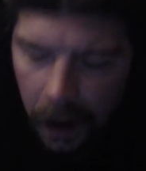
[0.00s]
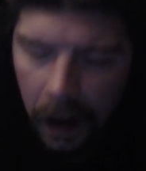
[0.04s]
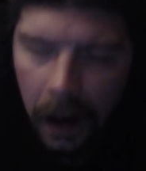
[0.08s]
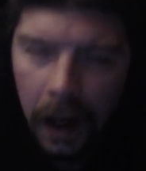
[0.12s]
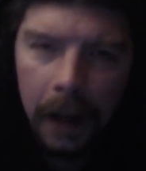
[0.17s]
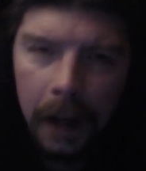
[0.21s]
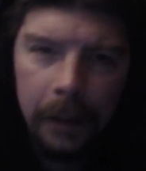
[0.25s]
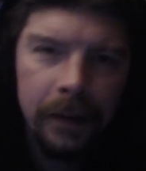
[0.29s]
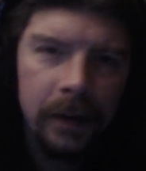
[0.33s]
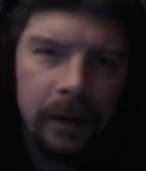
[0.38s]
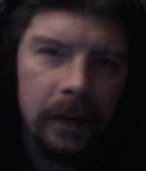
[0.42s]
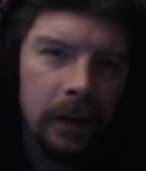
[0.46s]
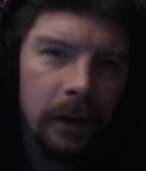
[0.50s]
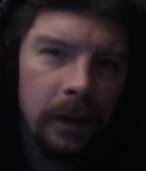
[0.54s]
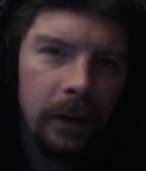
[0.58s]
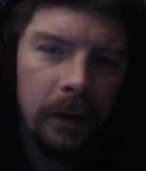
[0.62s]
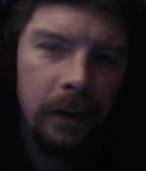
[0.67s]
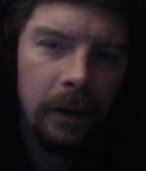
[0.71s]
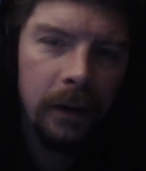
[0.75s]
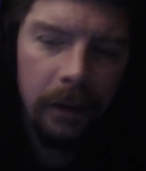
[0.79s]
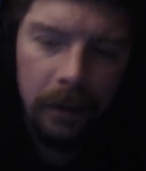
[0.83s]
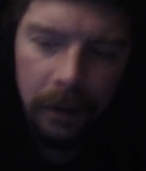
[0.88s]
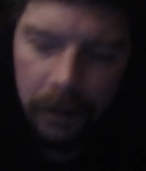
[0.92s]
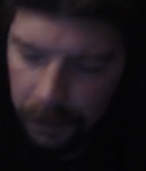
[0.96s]

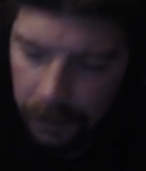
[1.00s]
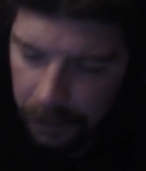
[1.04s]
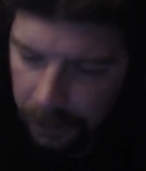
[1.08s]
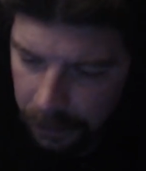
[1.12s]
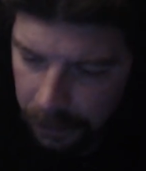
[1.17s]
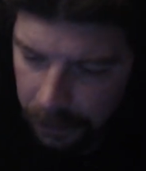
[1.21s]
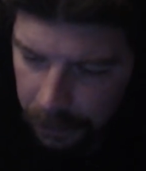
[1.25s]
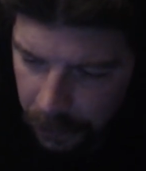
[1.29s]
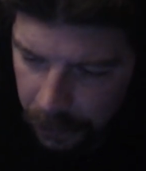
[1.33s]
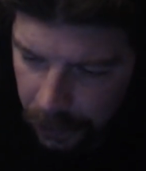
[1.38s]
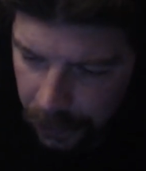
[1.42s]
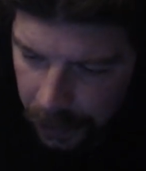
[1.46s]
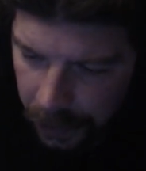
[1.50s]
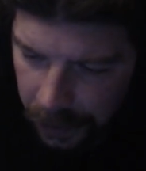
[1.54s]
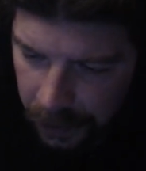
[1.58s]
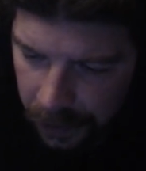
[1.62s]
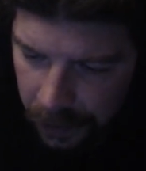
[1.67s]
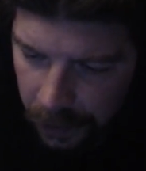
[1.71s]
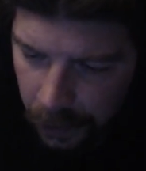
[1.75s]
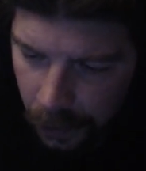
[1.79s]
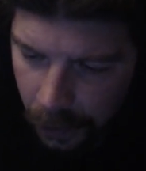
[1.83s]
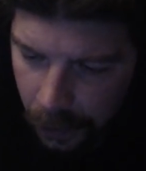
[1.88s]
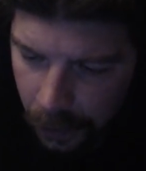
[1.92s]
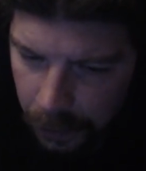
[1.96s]
absolute
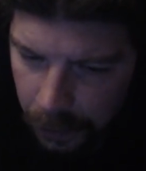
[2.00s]
shitstorm of